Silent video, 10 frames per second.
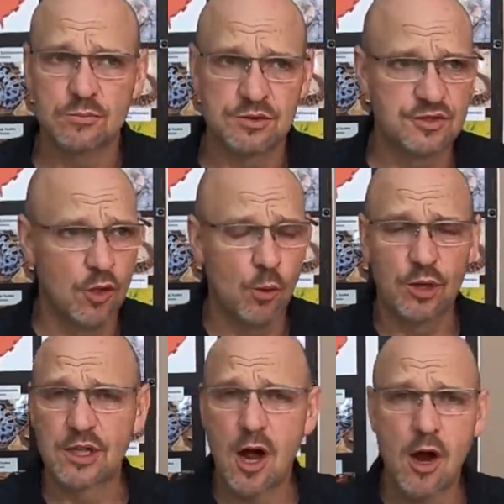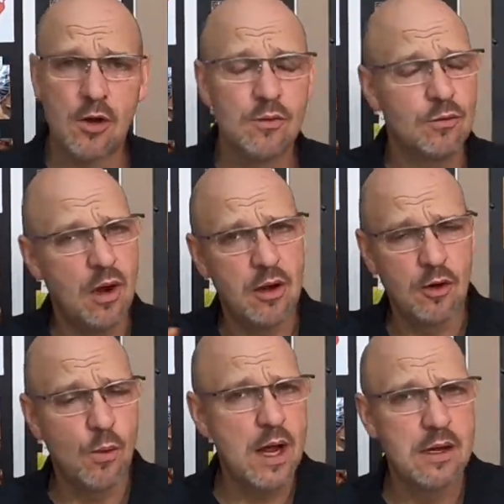We're still working hard. We're on
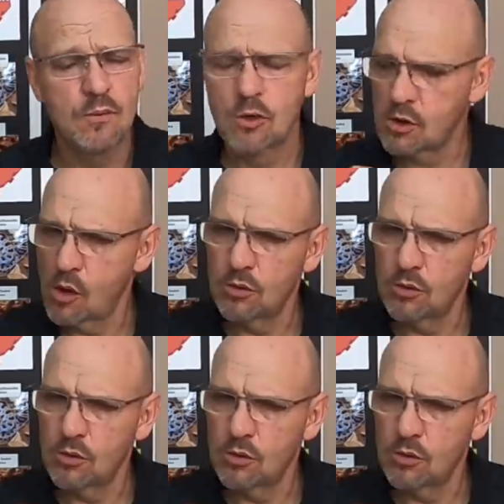our way. We're